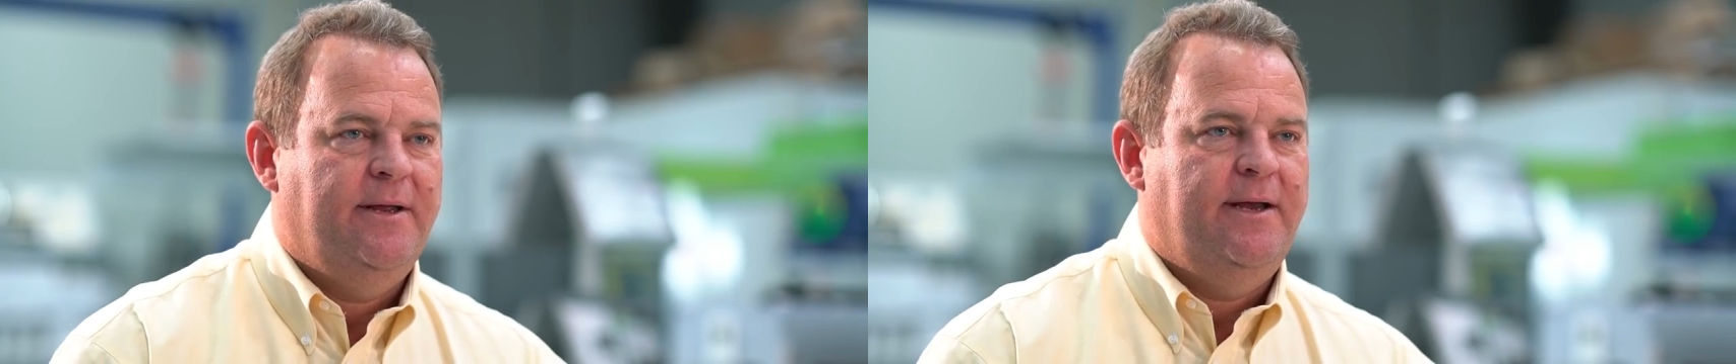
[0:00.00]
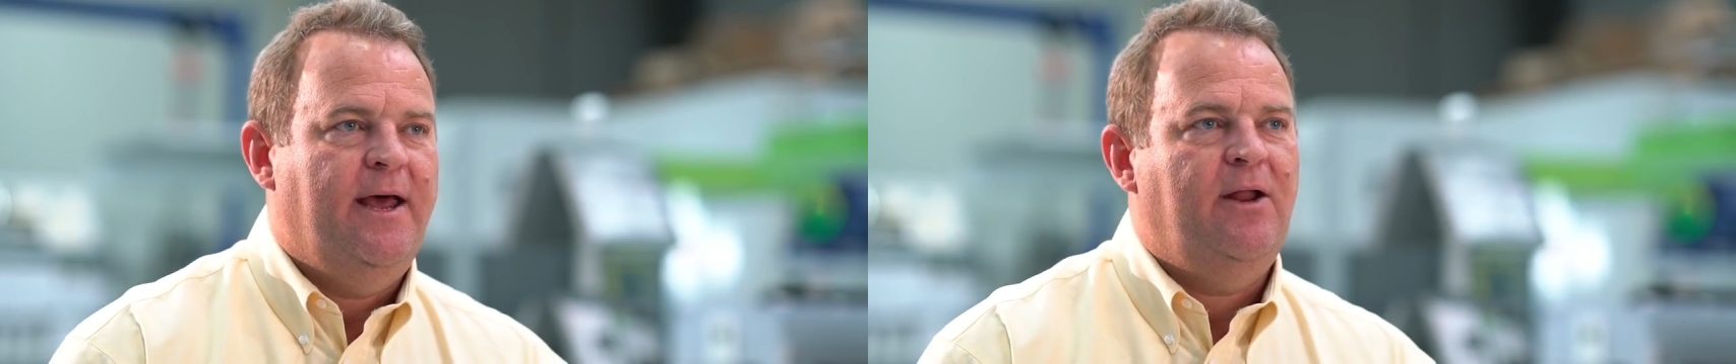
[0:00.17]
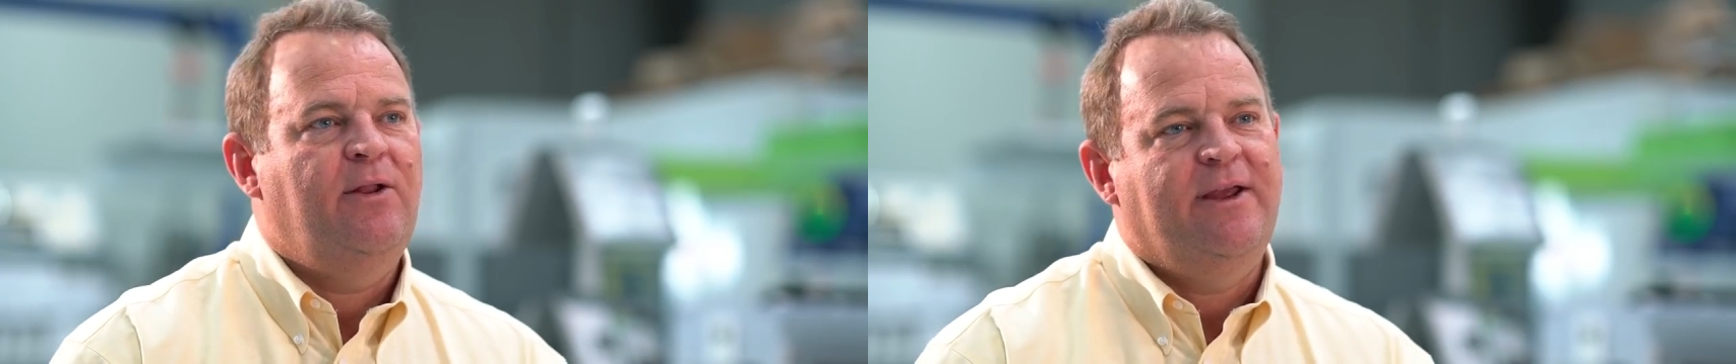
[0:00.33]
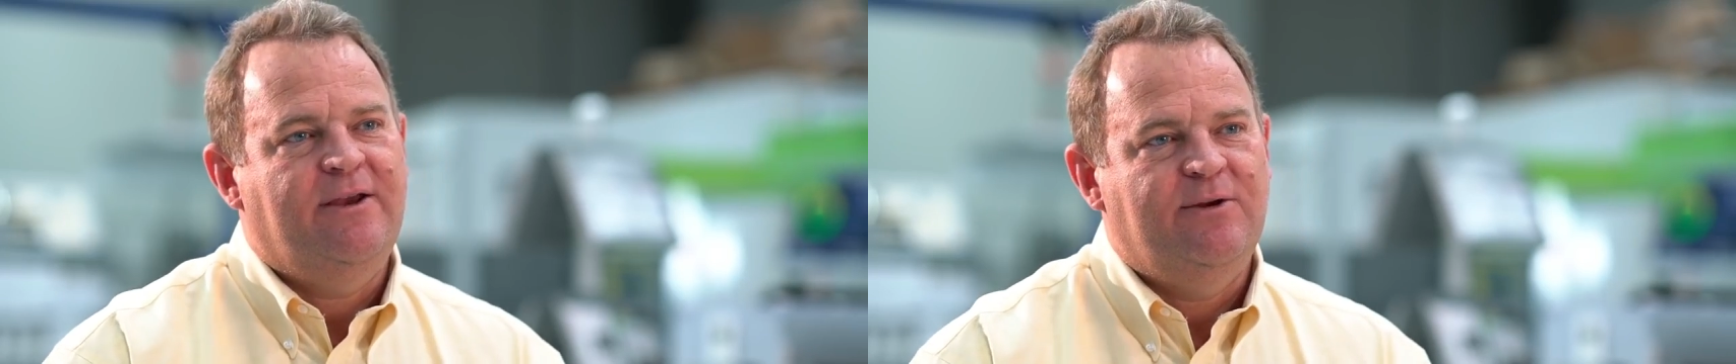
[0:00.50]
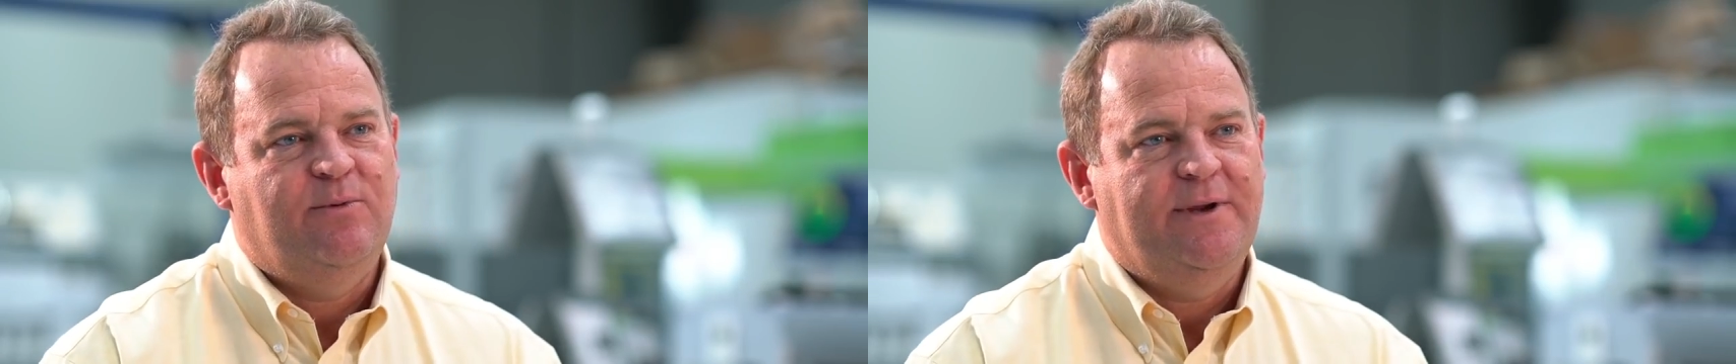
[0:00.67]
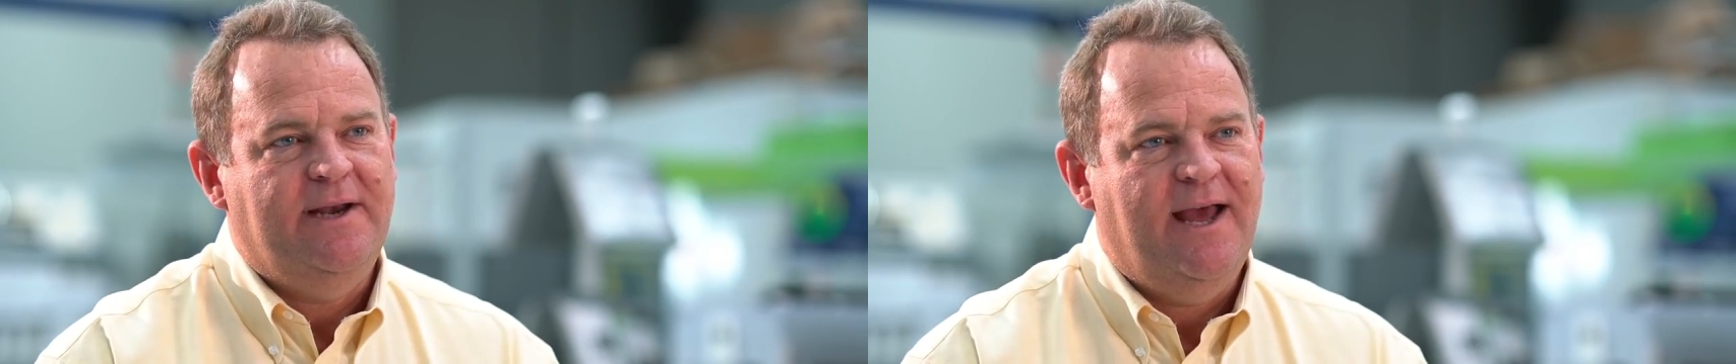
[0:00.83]
Not only could
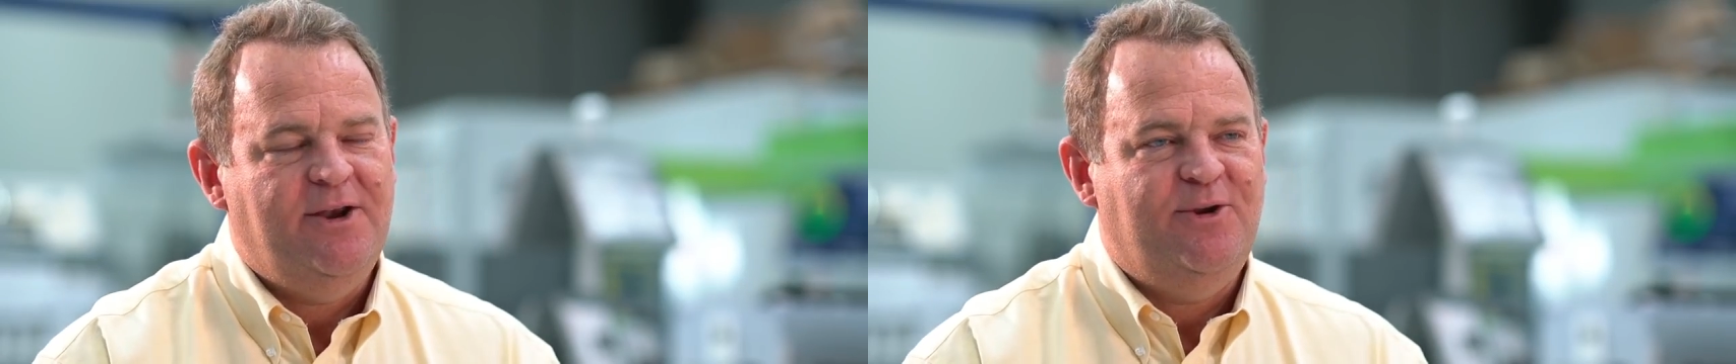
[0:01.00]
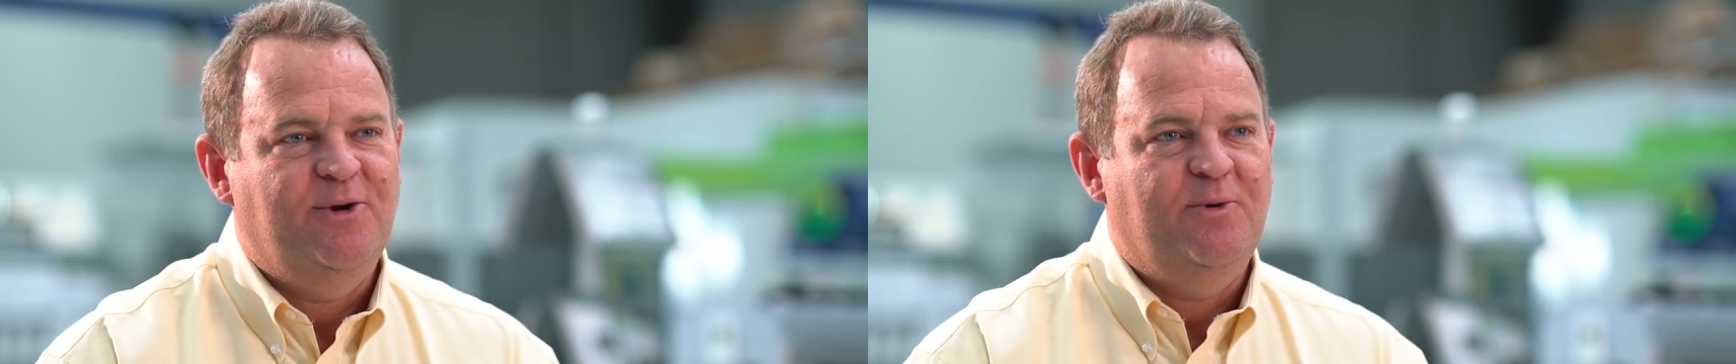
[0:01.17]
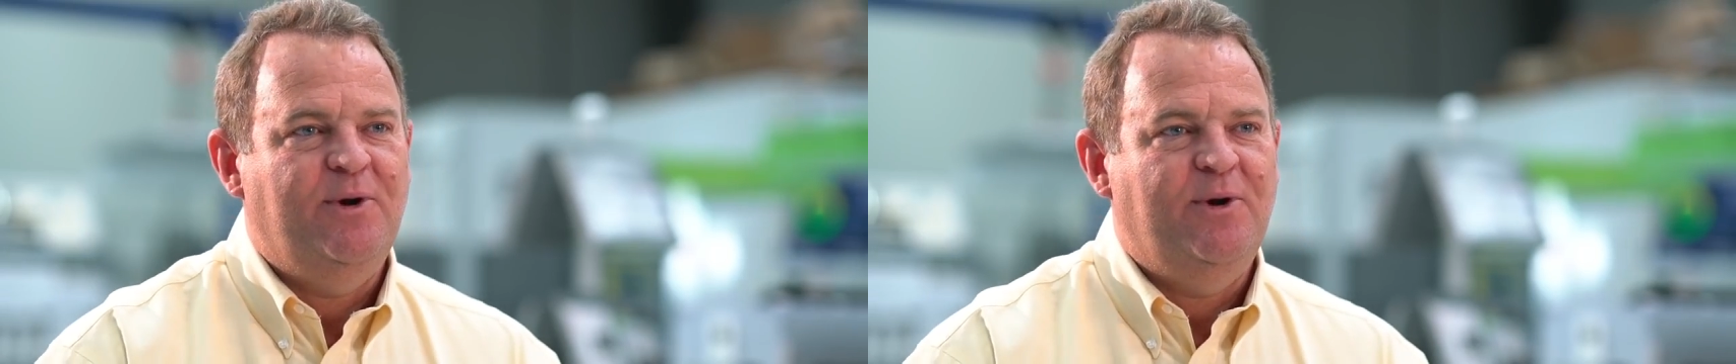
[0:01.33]
we not do it,